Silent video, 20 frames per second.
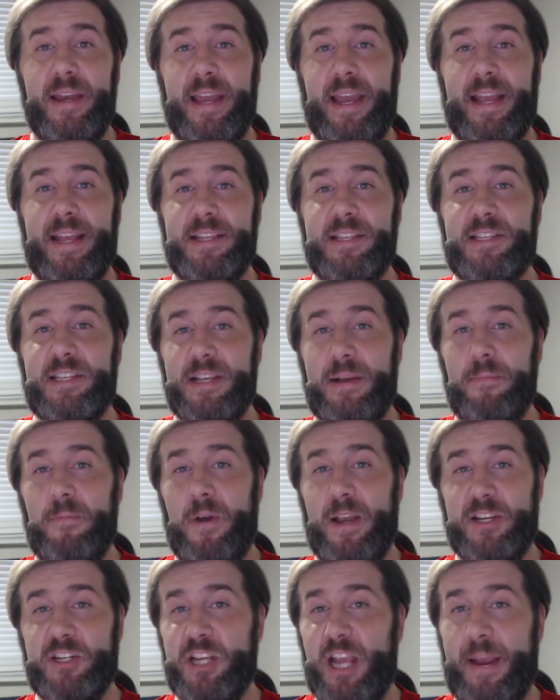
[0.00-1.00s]
in some
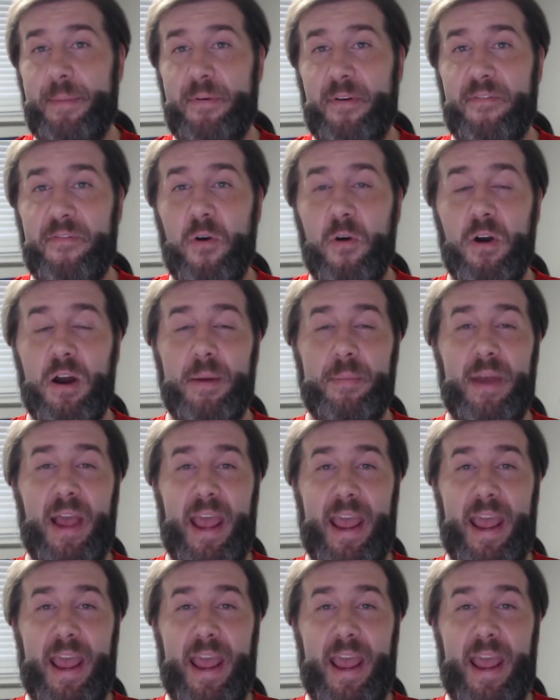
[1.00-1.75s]
way, shape, or form.